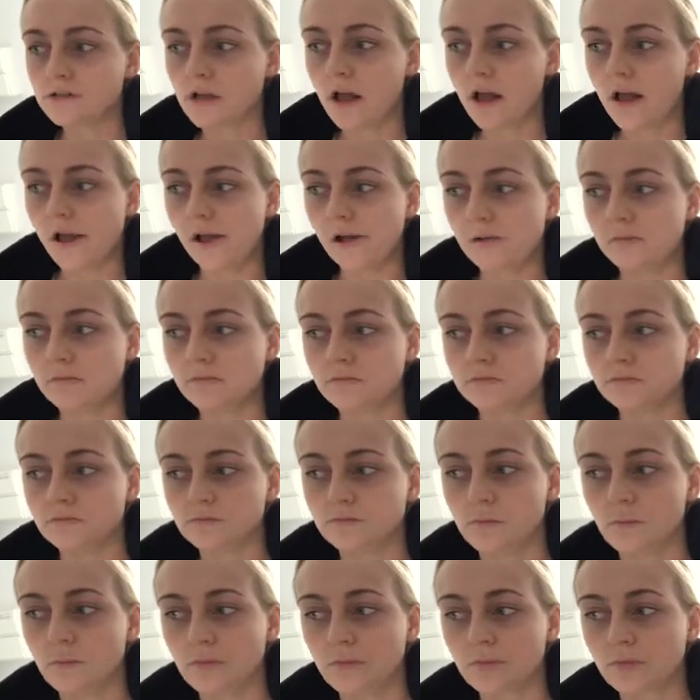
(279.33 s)

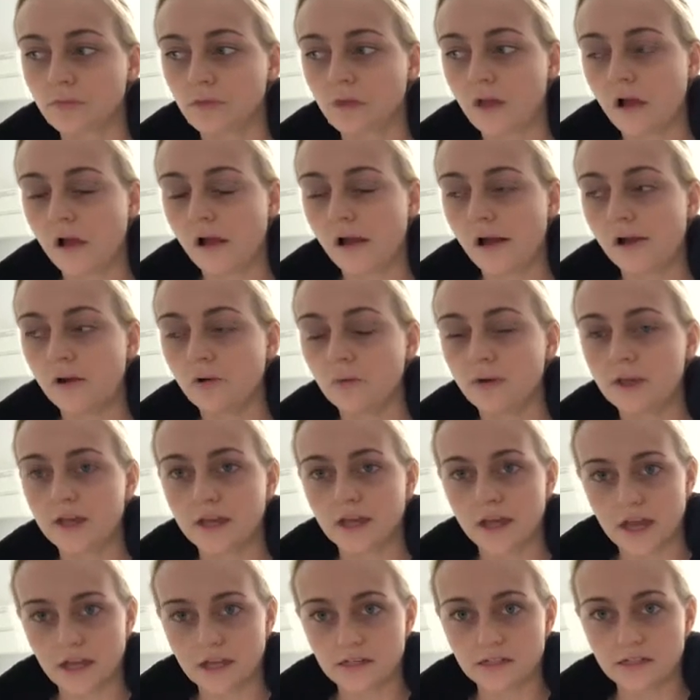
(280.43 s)
at
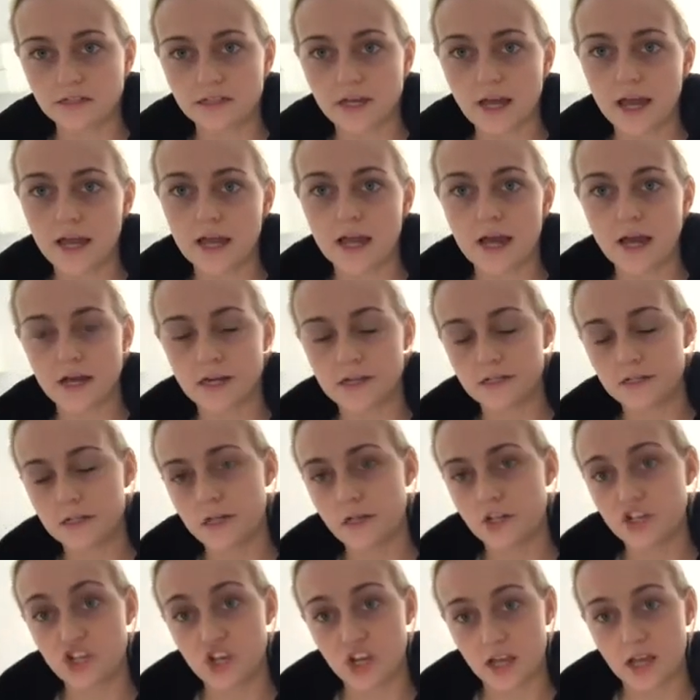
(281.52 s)
weekend I had
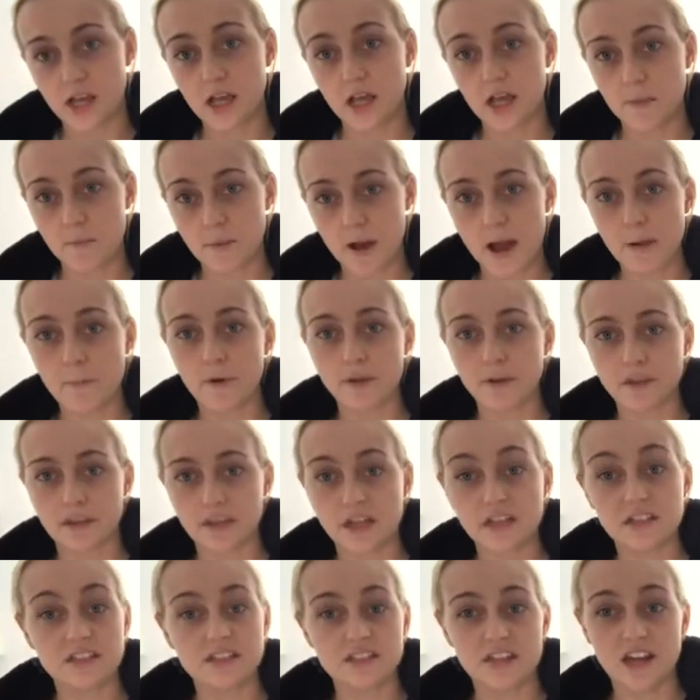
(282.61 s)
a chicken kebab on
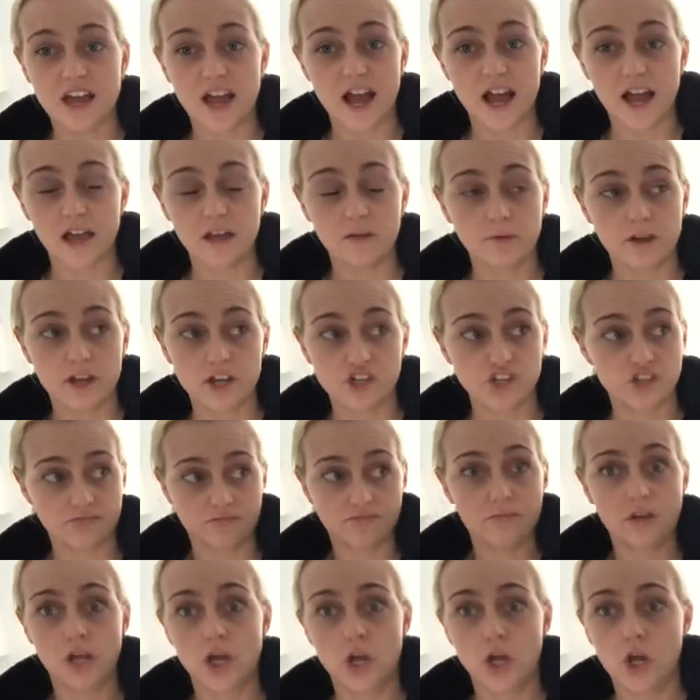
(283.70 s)
Saturday night, which
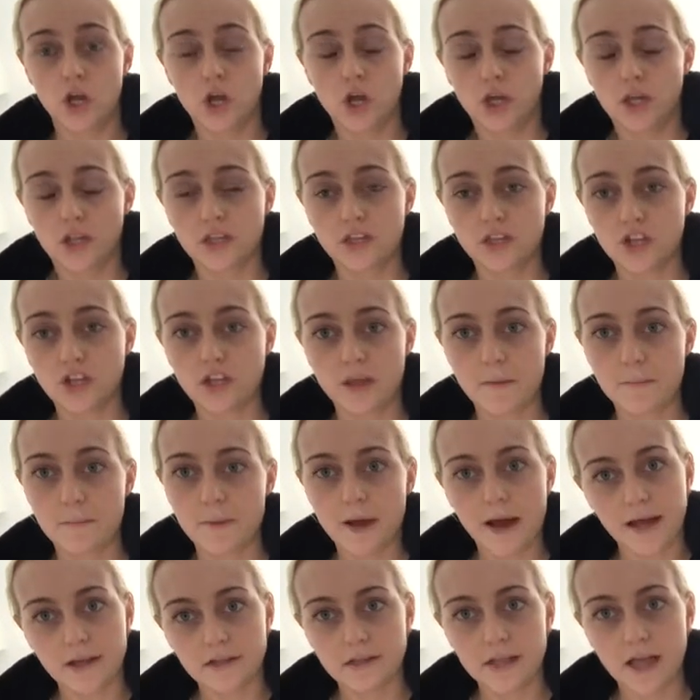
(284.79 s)
still ain't
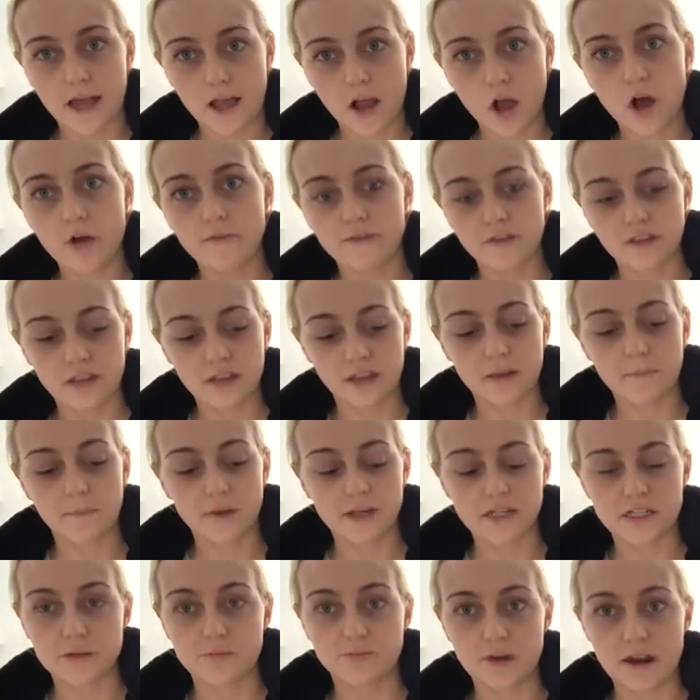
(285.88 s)
bad. Like obviously
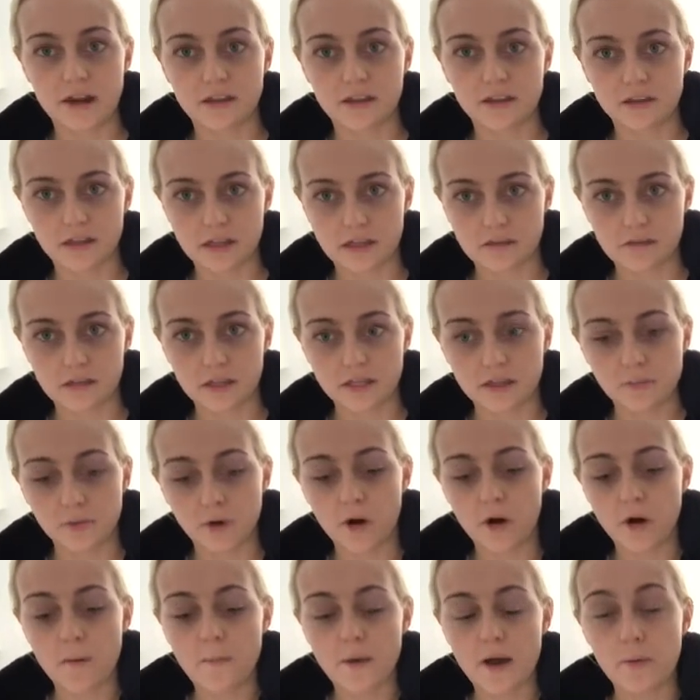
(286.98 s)
pita bread sins,
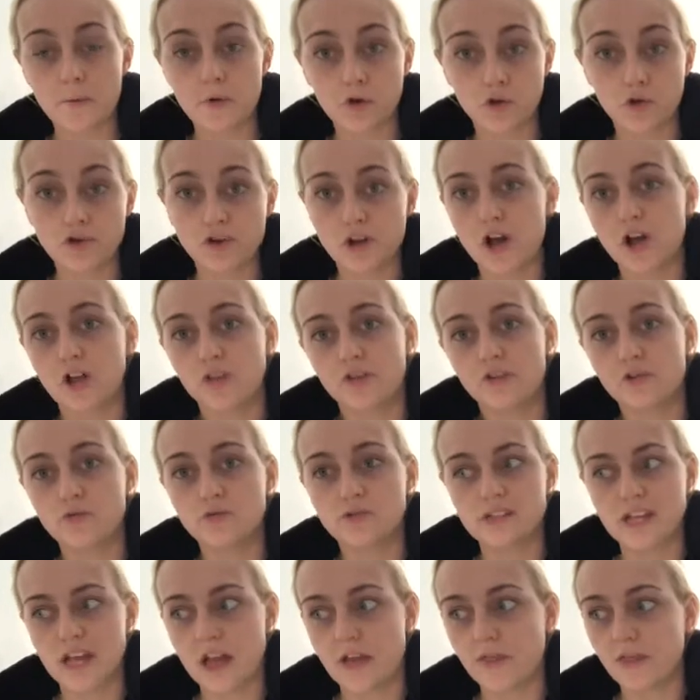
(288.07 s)
but I was good all through
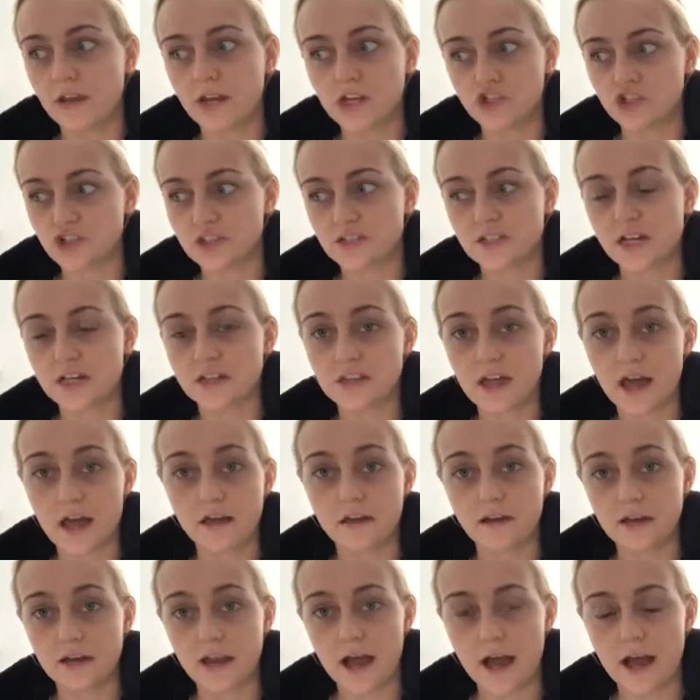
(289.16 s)
the day, and then I just had that
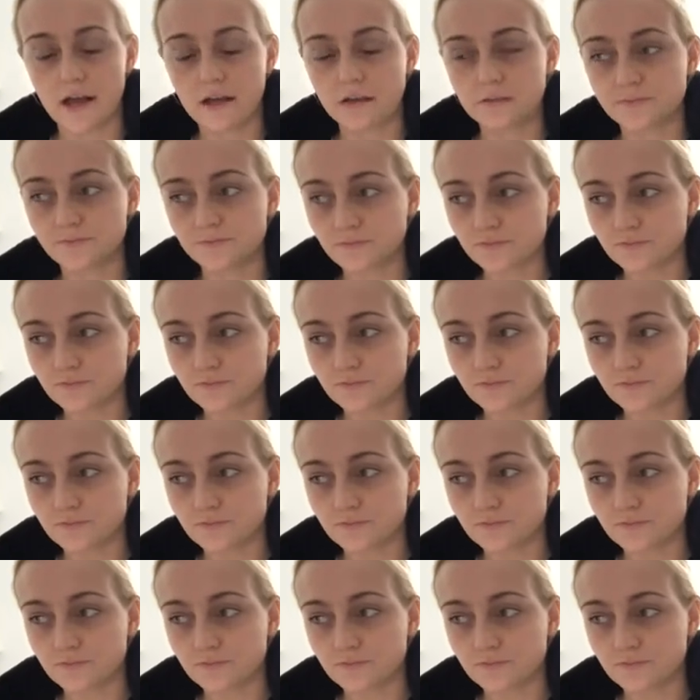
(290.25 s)
at night,